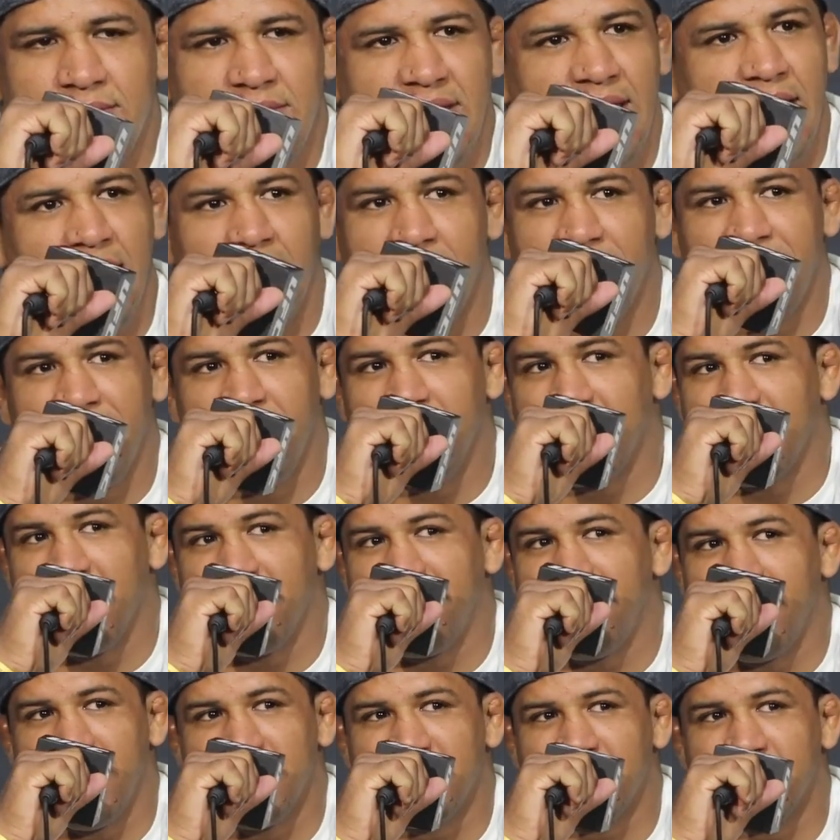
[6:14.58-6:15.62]
Yeah, I think
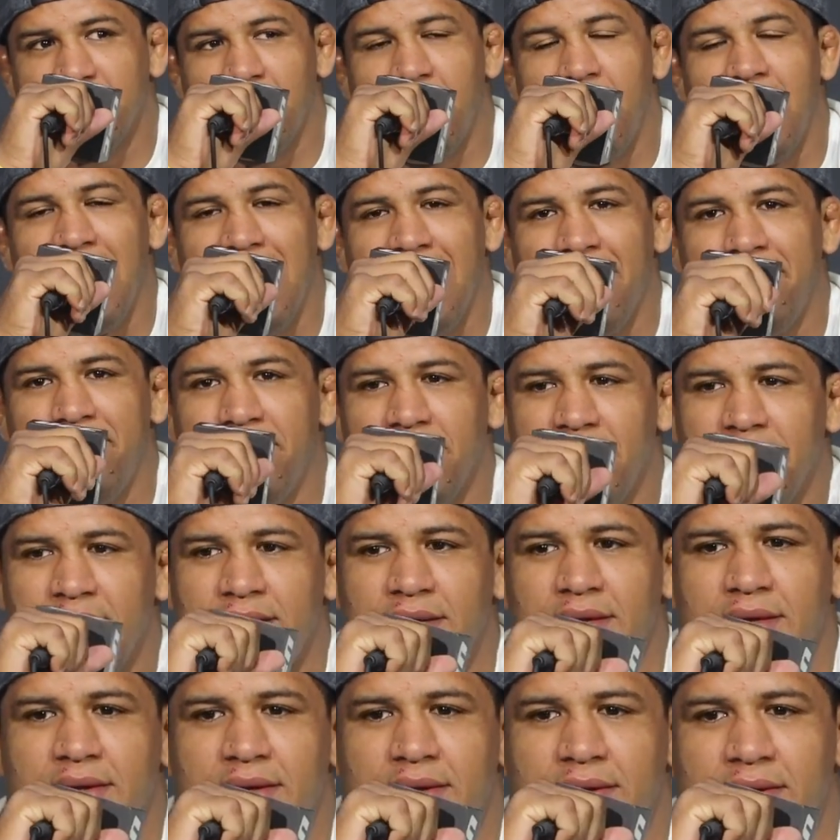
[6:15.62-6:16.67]
that fight's not
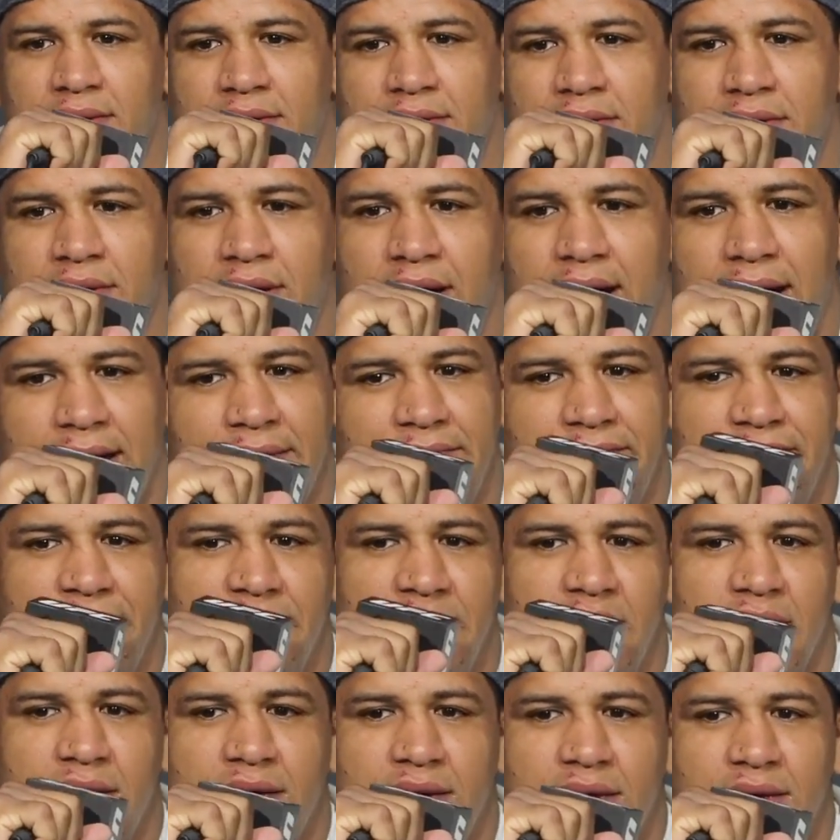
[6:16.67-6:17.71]
happening. I
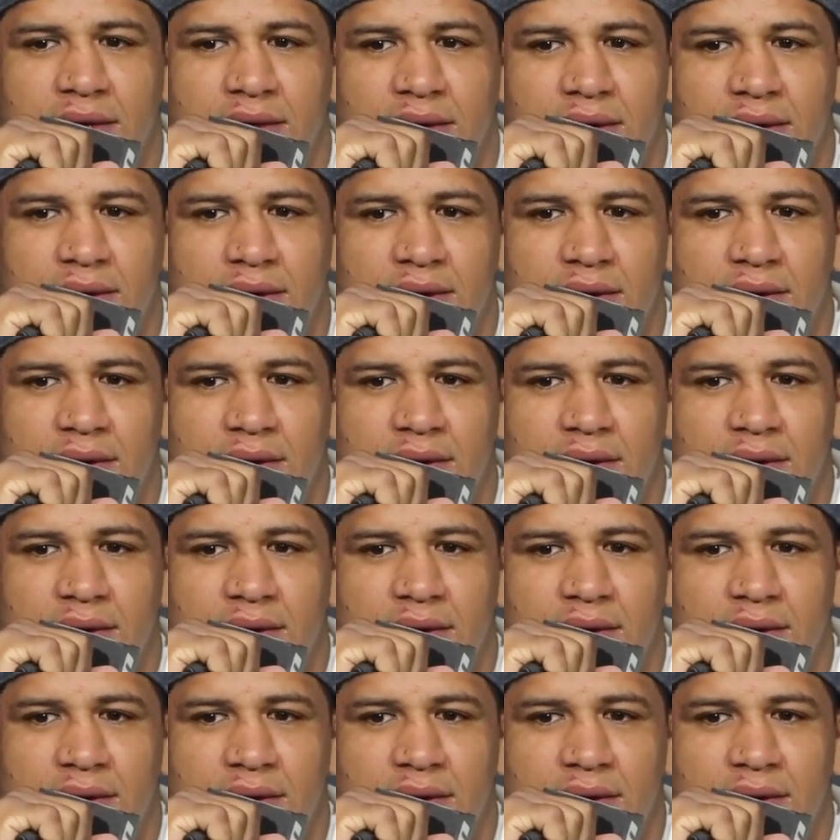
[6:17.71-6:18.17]
think.